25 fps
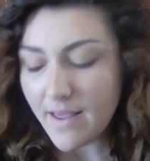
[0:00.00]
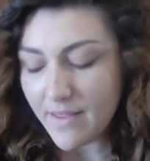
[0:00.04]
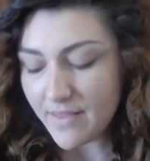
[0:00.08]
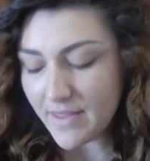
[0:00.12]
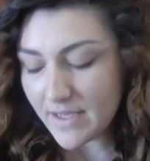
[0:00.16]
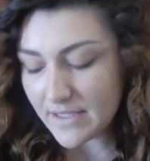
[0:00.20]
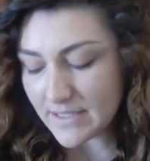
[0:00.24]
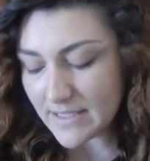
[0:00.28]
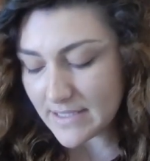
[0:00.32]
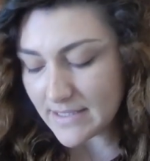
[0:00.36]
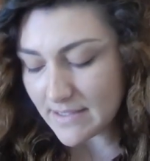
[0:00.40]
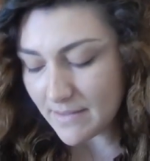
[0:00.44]

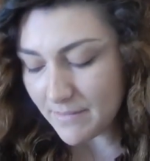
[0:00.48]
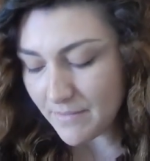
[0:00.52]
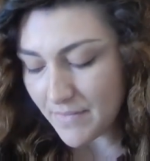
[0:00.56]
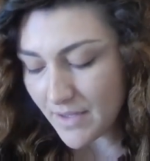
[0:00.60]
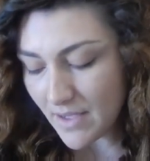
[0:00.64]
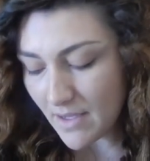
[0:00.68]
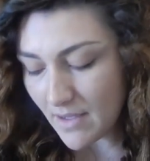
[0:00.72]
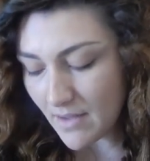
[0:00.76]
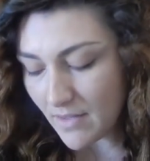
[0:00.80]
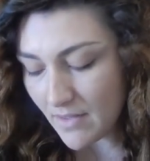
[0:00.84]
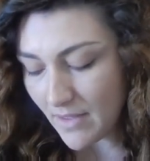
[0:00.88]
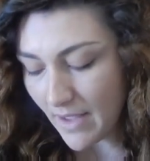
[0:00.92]
this is
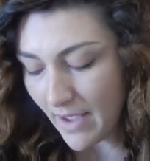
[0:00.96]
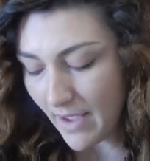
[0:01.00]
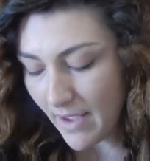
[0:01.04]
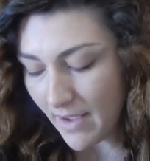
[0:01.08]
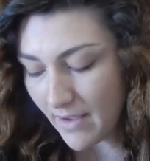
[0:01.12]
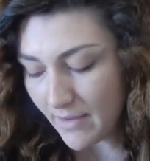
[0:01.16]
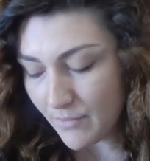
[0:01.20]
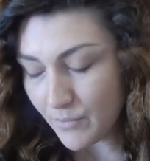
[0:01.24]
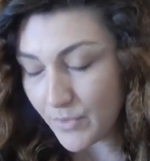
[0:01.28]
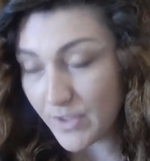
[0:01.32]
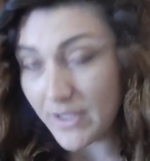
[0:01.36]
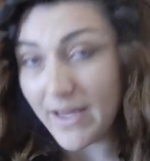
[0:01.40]
something
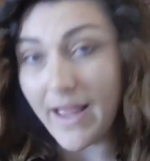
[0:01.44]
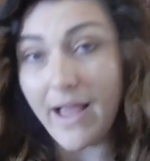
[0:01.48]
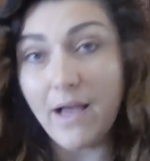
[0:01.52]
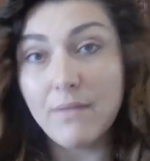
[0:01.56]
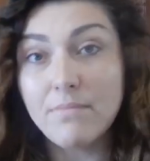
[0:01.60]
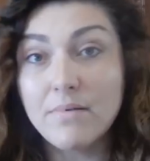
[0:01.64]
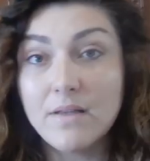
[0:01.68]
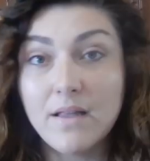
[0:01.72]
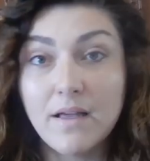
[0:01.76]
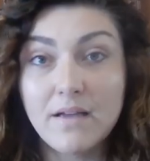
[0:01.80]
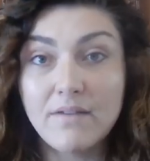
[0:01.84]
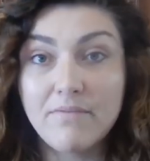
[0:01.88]
that will help
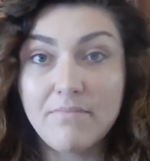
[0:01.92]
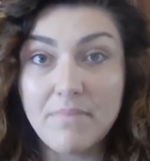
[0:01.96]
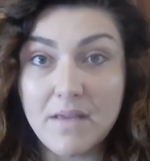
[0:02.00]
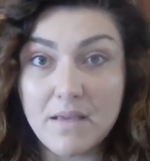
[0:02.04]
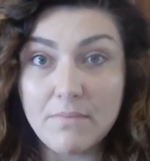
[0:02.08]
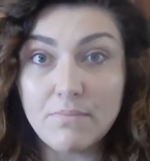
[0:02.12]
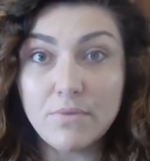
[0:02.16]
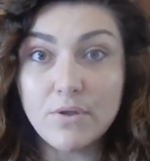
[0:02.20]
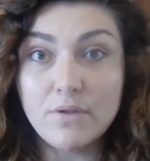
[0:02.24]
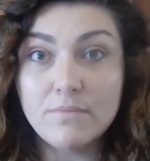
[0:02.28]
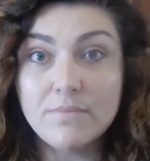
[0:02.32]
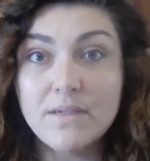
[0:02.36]
a lot of
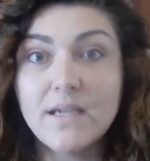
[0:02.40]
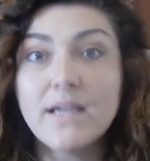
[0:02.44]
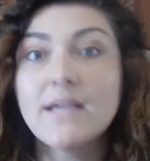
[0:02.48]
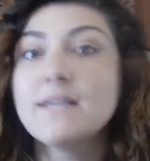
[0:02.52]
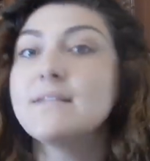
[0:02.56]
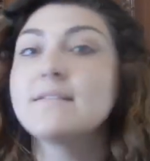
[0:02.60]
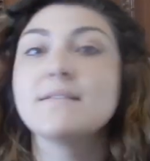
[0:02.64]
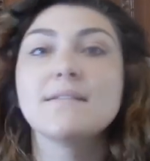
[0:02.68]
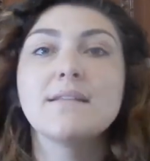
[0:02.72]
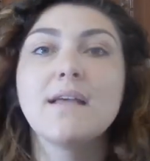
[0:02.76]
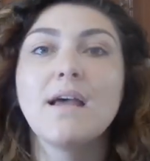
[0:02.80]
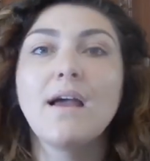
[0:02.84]
people
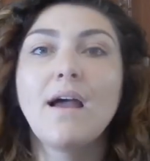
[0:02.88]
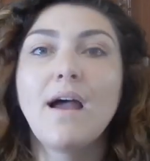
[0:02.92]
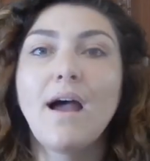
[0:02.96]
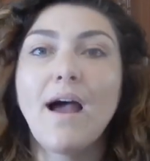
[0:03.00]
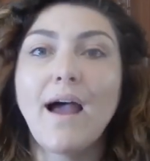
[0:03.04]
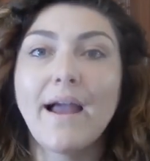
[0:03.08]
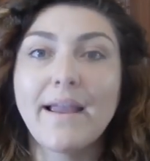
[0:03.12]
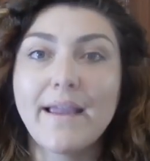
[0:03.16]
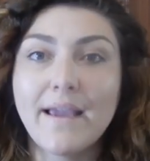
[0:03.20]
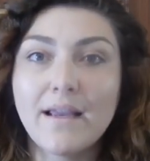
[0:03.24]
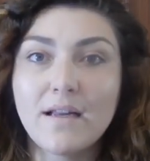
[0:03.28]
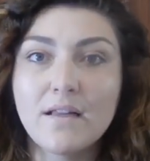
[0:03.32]
because
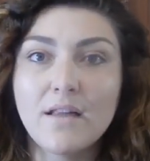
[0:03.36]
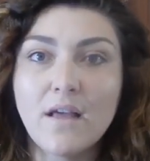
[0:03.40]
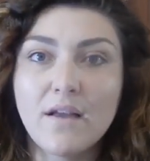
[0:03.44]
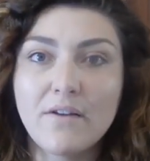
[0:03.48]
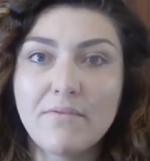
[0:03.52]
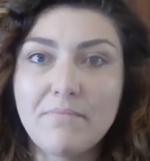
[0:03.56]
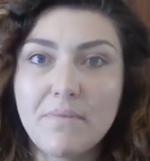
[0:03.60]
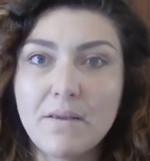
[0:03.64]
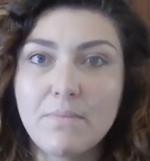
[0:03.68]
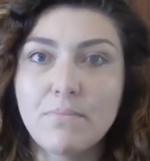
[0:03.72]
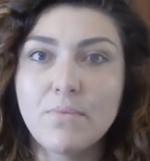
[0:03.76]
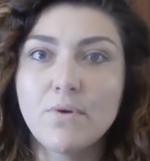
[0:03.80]
I get a lot
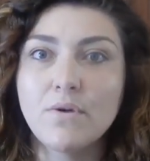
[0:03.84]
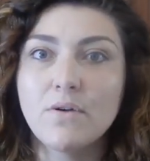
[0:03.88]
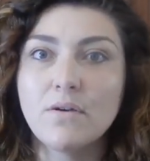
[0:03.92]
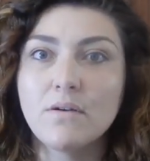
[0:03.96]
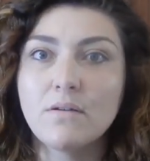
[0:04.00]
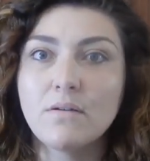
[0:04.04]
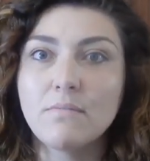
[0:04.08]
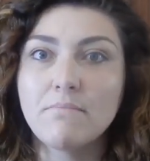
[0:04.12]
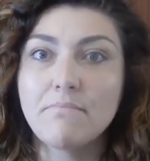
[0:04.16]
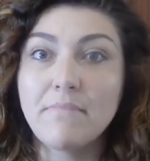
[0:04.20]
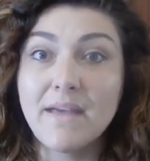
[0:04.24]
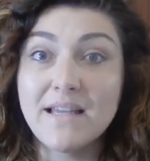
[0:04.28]
of
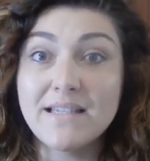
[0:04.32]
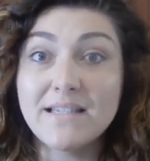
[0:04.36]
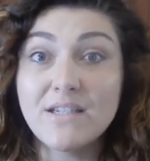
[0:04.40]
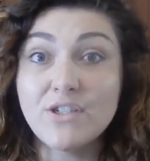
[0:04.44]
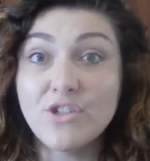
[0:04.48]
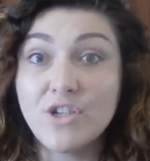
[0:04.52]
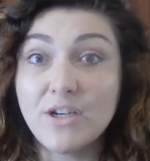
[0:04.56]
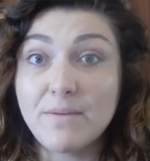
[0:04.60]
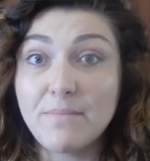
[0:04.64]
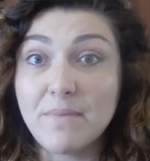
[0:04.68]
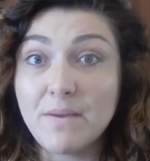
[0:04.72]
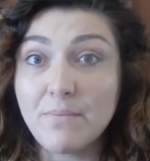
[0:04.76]
people
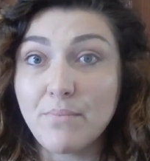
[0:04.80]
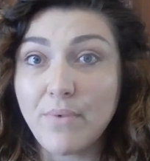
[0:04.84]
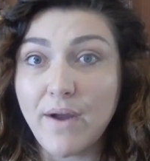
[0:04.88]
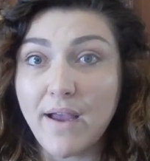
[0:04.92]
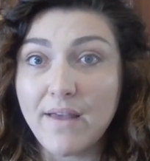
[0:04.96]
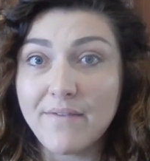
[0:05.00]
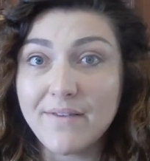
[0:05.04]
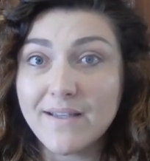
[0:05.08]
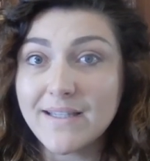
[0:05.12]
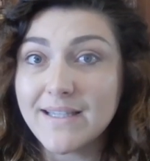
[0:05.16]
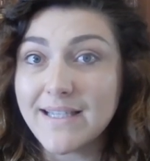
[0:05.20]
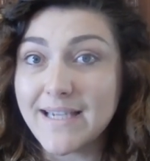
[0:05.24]
messaging me
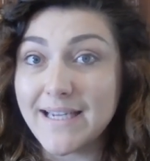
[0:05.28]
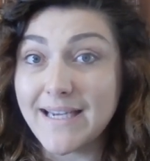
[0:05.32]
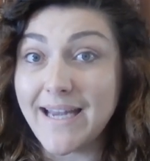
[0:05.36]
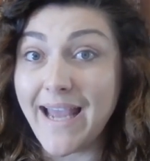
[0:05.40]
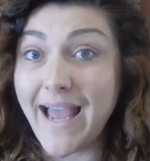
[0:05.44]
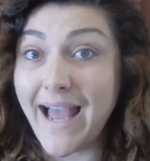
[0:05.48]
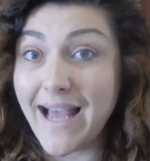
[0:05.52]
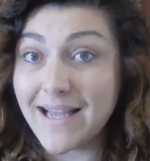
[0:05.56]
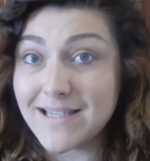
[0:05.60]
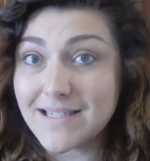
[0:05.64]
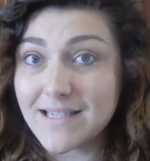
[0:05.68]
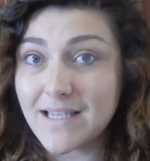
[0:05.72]
privately and
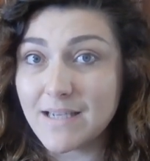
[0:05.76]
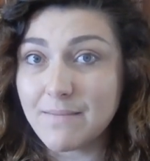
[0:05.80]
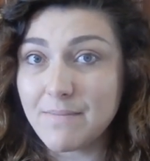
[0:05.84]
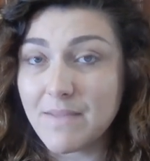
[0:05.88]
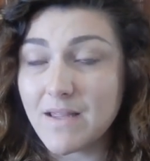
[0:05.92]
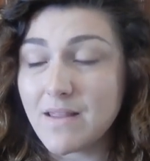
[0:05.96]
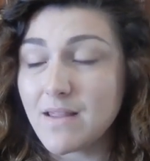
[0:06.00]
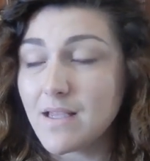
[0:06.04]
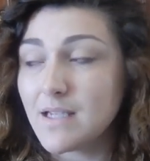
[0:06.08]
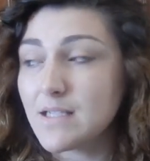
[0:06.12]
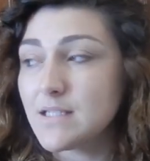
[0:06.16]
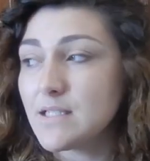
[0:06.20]
asking me
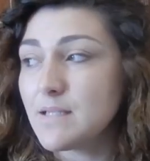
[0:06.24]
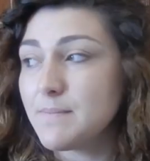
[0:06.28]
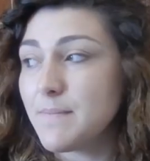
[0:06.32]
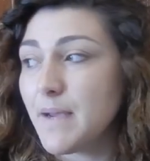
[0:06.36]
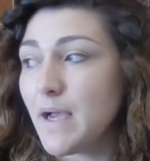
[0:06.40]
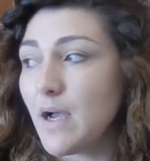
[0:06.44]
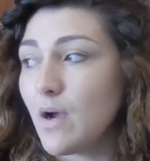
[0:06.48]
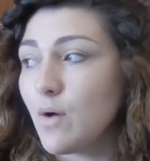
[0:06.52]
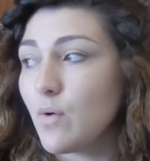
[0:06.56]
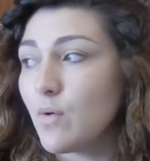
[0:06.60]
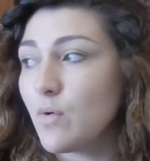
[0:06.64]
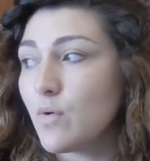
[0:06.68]
things
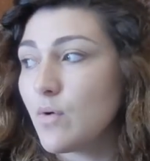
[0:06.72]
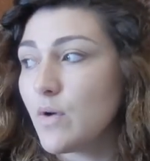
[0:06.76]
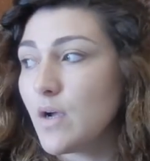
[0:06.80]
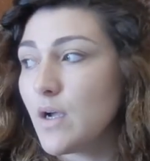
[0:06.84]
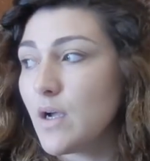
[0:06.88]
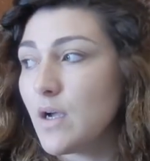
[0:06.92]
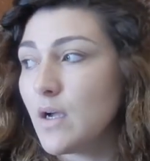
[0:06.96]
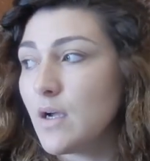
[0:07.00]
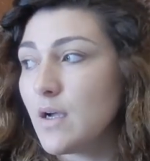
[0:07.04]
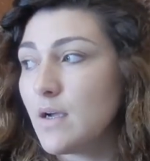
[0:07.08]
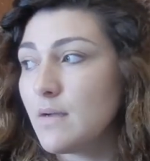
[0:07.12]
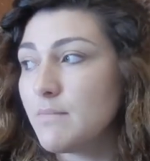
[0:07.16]
about
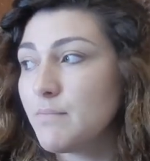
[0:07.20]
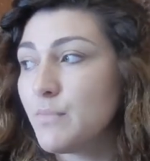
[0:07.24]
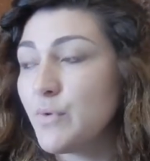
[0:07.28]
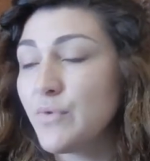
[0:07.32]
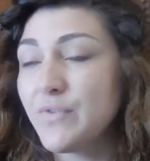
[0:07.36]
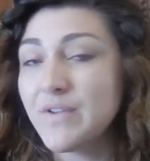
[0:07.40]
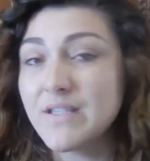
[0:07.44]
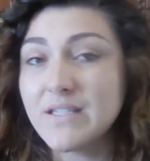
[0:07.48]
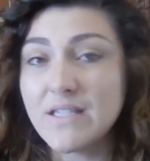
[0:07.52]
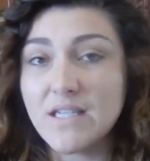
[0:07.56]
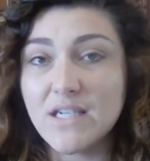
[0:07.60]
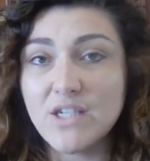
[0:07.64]

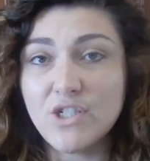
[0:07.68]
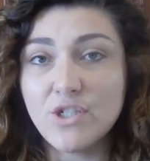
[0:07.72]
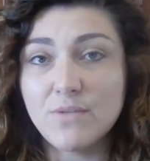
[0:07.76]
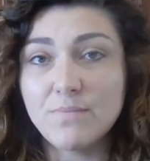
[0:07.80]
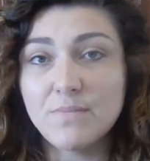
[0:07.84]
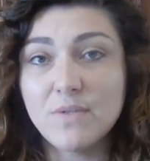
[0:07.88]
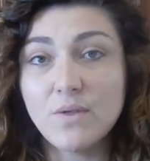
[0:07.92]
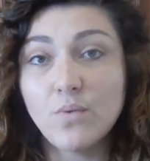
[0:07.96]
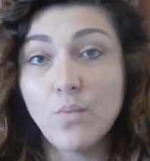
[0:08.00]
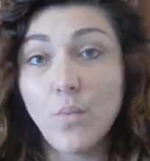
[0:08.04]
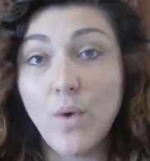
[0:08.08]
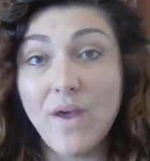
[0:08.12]
moving to
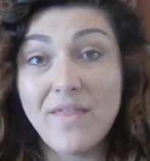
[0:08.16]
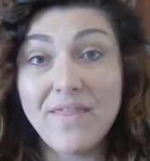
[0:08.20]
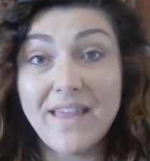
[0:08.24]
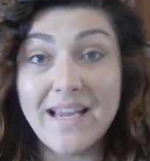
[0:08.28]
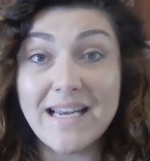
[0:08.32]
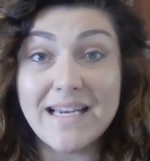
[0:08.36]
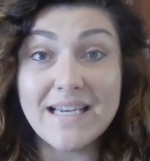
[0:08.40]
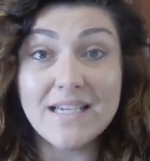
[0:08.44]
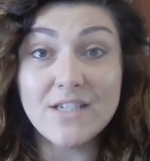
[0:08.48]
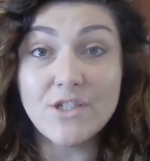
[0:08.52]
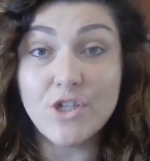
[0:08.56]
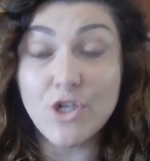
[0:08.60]
Egypt and what they
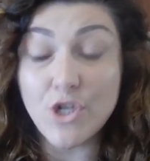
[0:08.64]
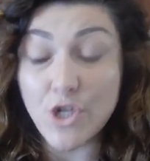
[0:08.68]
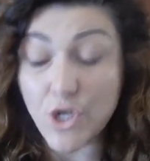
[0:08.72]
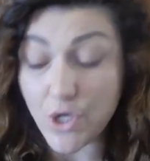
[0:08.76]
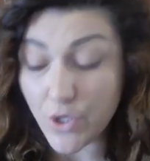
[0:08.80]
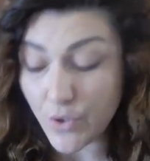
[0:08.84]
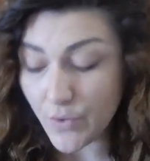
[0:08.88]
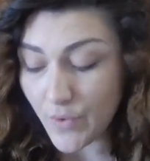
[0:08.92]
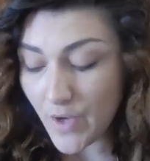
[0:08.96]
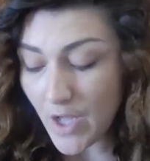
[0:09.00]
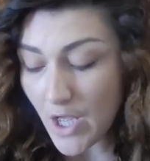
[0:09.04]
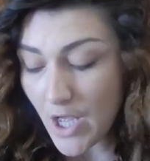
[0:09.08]
need to
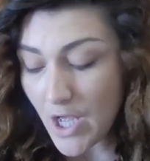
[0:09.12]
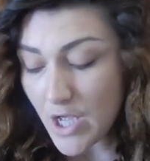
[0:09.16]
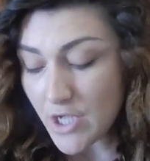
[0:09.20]
know.